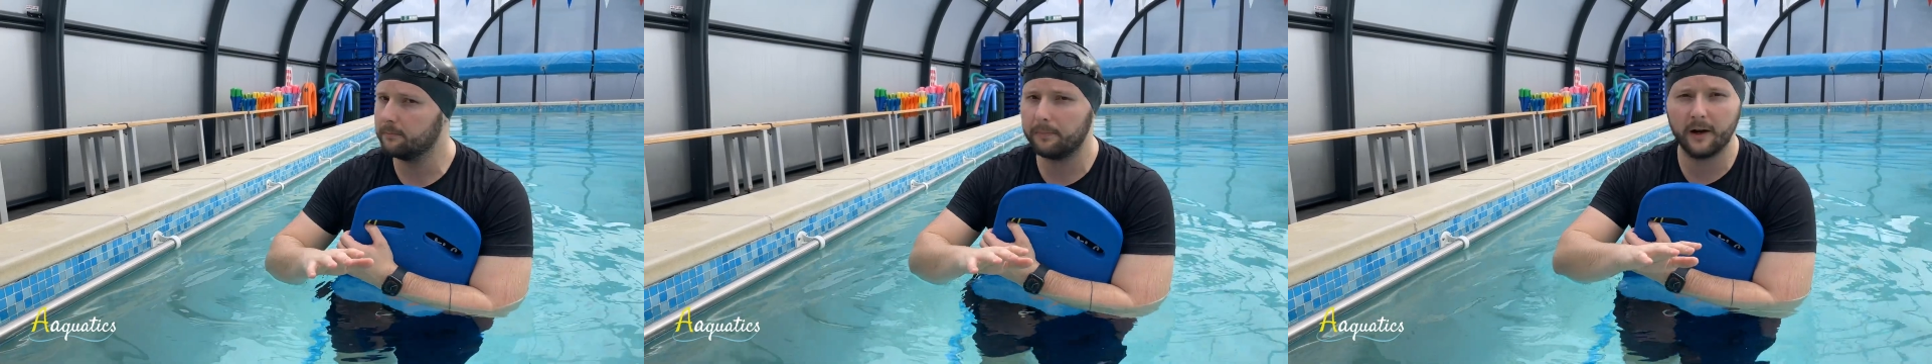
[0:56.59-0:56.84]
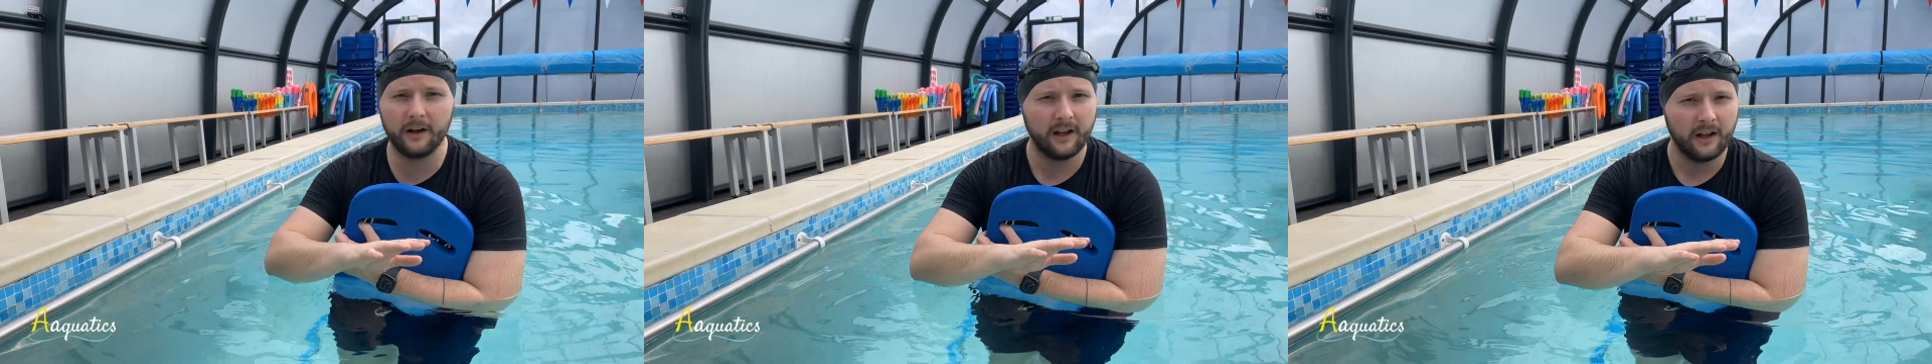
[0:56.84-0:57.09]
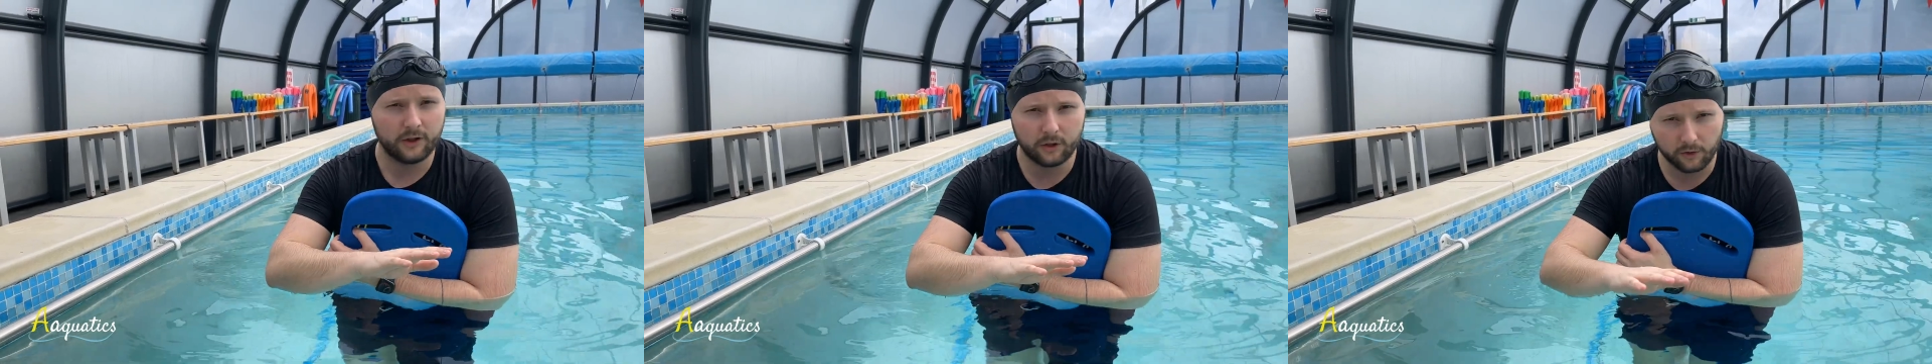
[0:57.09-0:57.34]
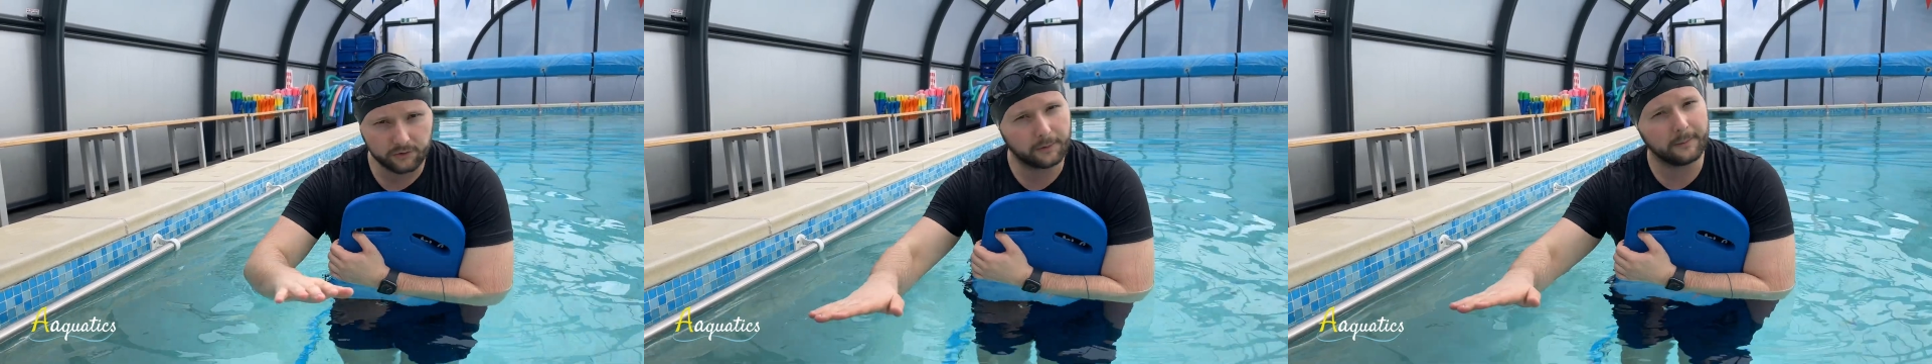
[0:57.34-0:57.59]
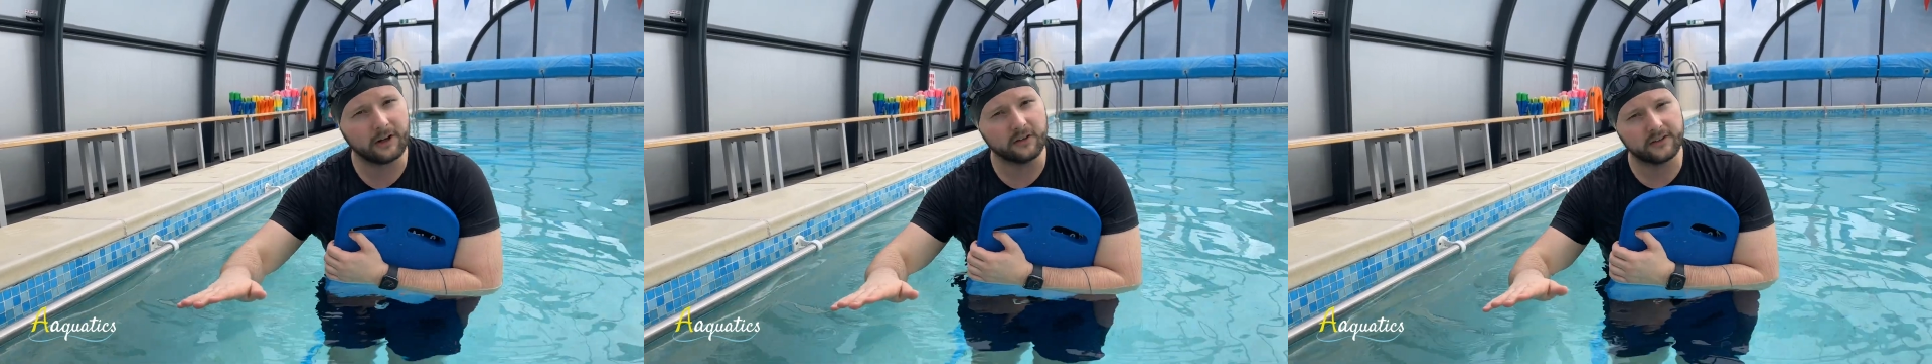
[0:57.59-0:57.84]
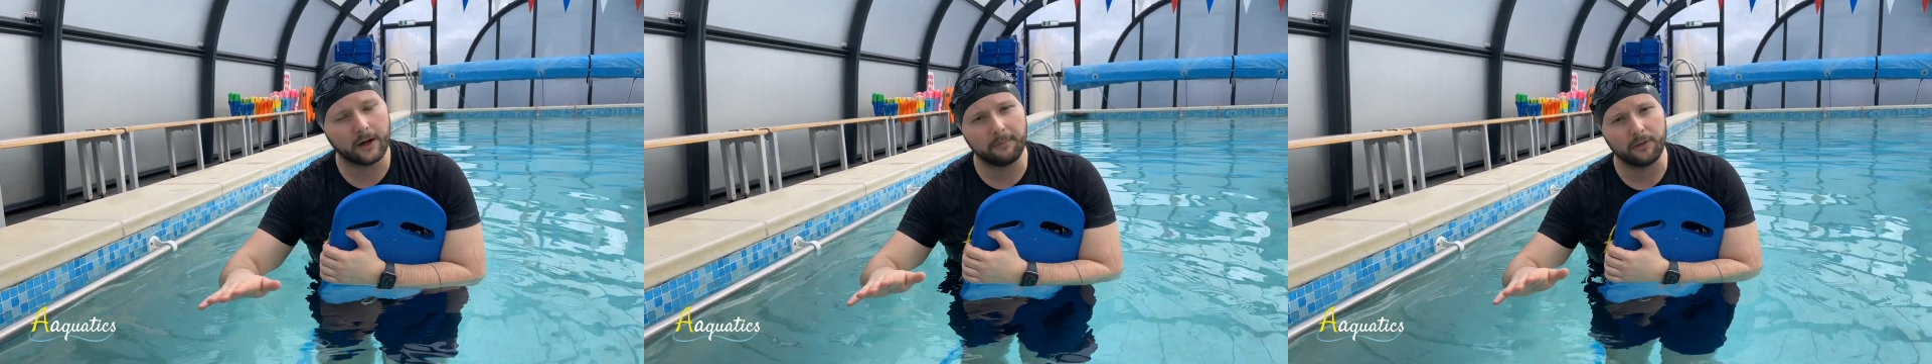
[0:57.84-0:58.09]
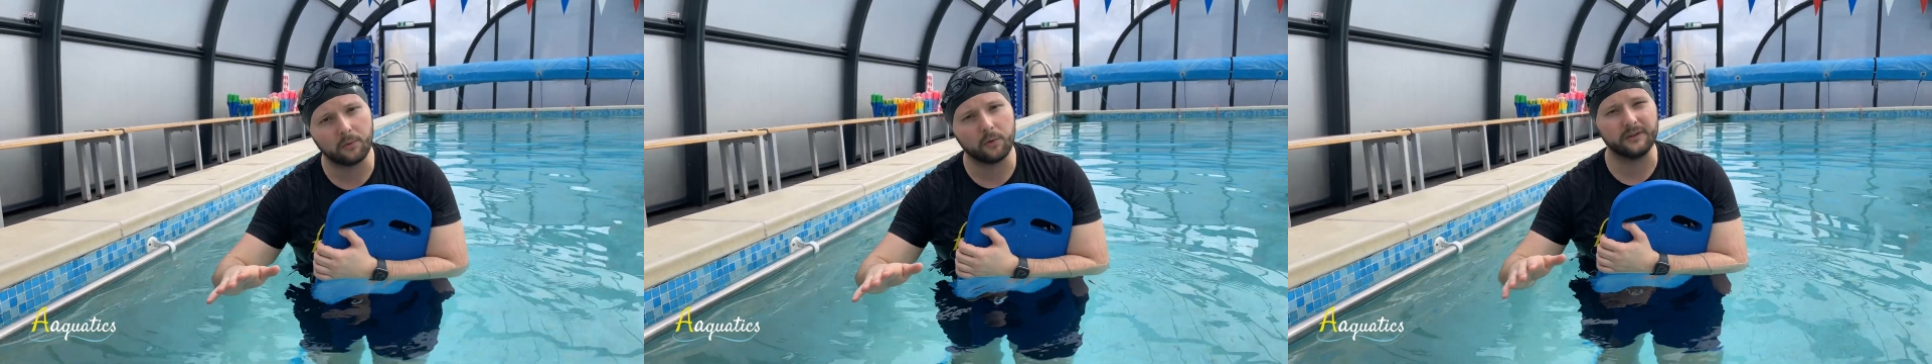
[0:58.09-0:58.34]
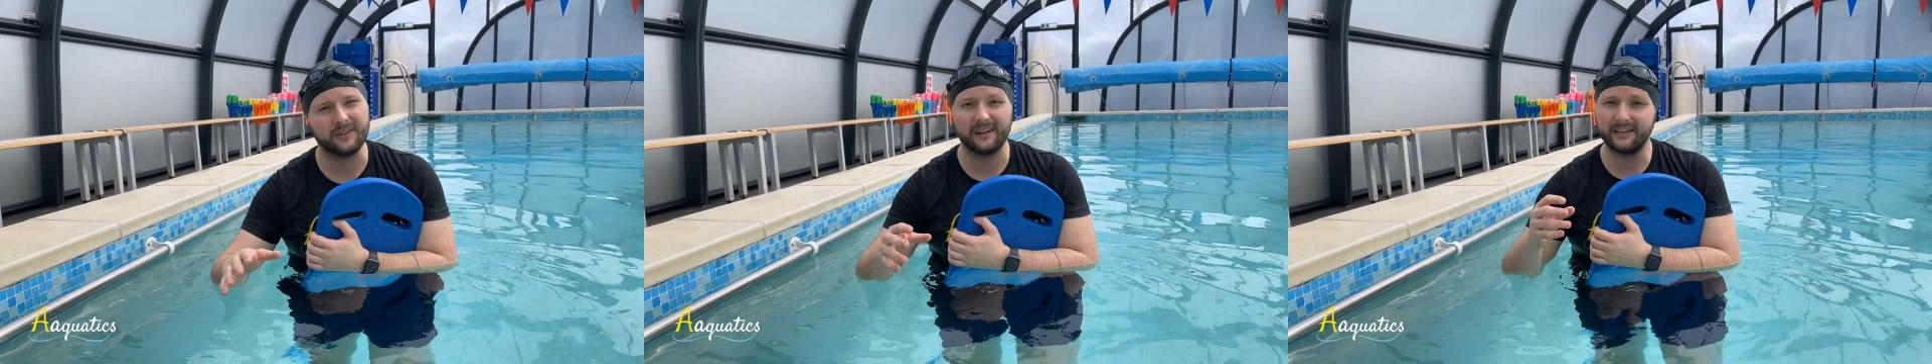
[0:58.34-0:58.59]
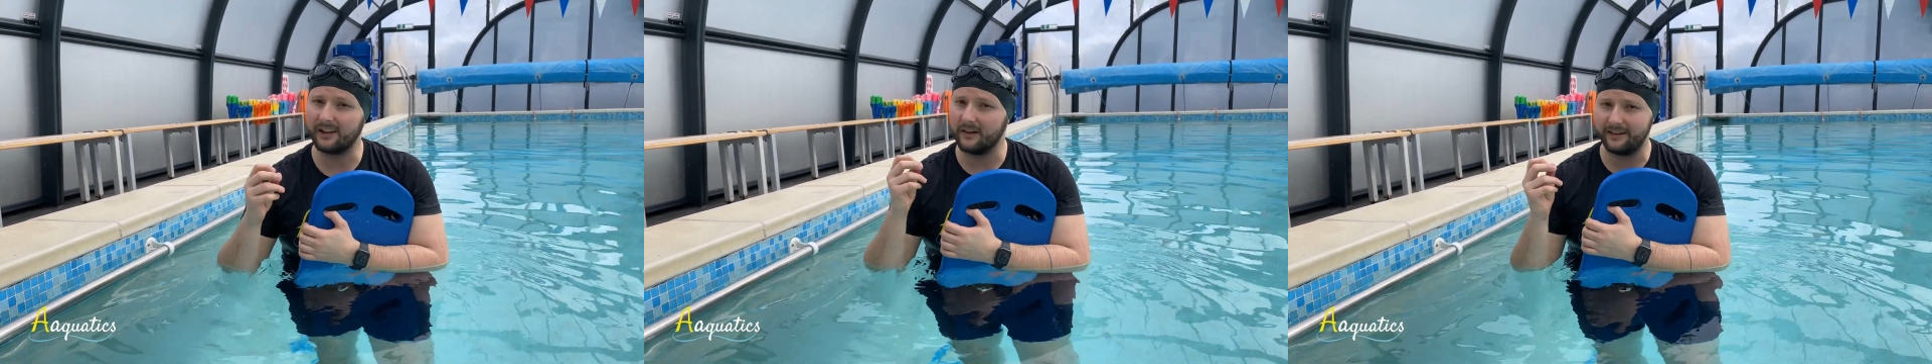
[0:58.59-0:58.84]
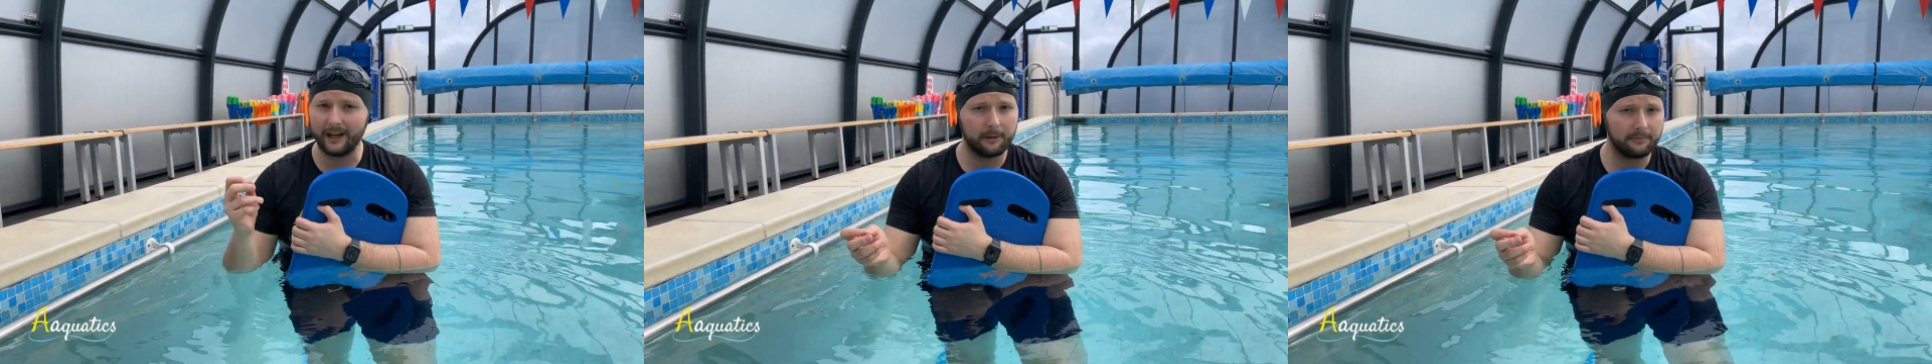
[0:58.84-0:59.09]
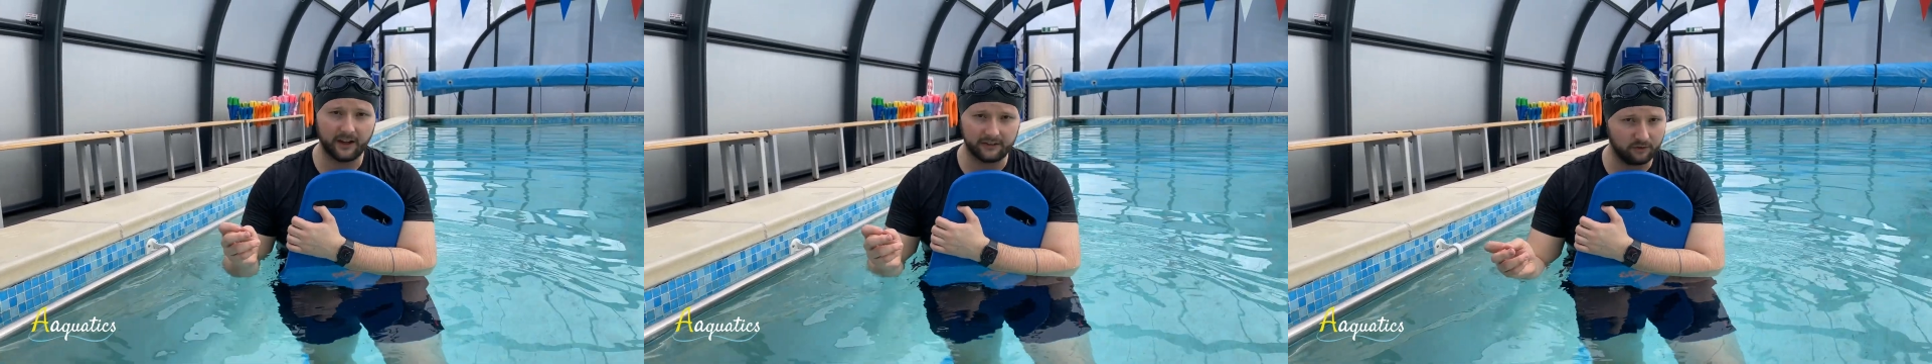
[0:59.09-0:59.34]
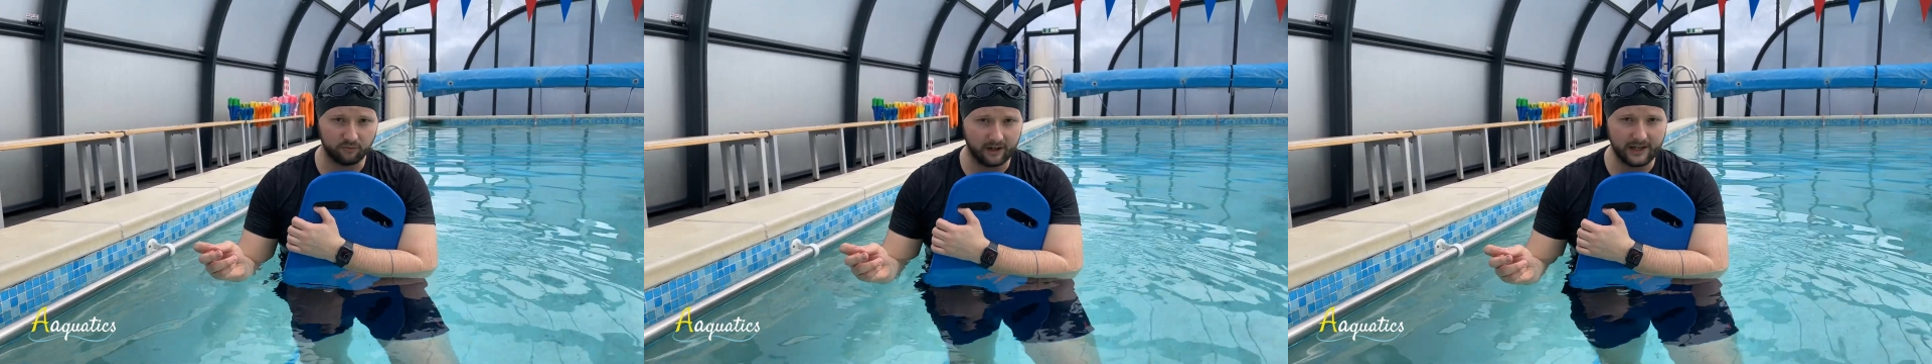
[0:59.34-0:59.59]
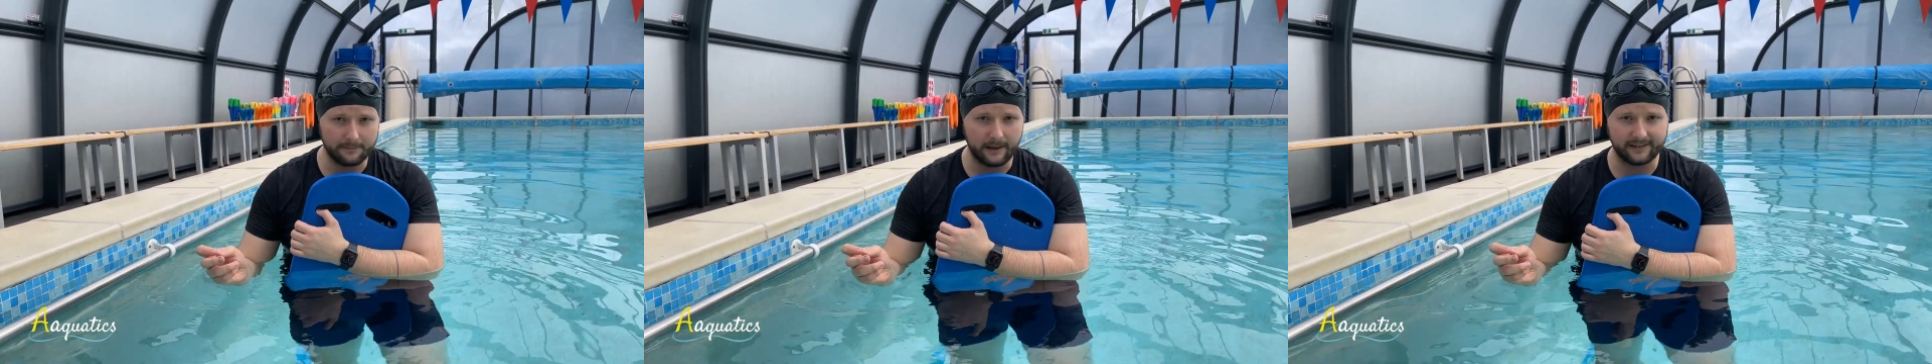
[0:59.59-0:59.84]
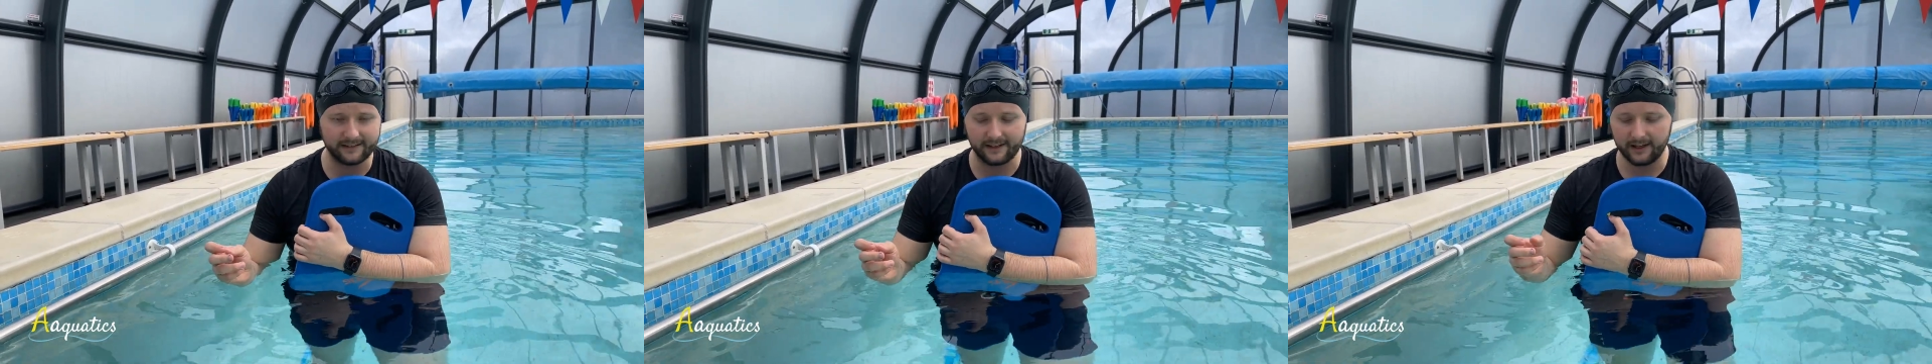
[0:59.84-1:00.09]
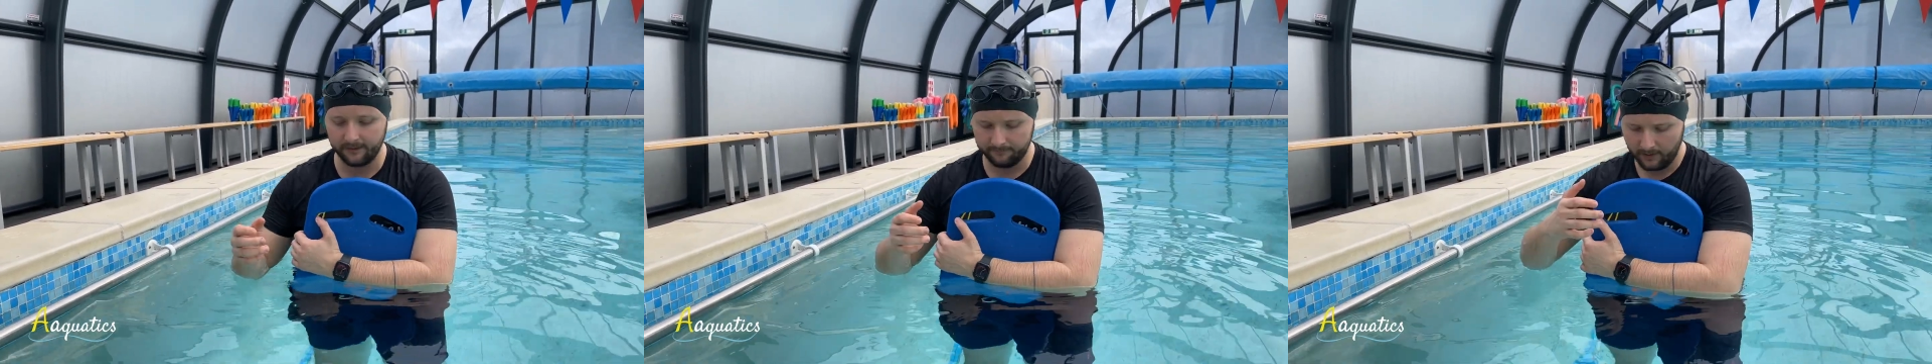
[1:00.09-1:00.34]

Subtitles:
but you're swimming on top of the water, so depth doesn't really matter here.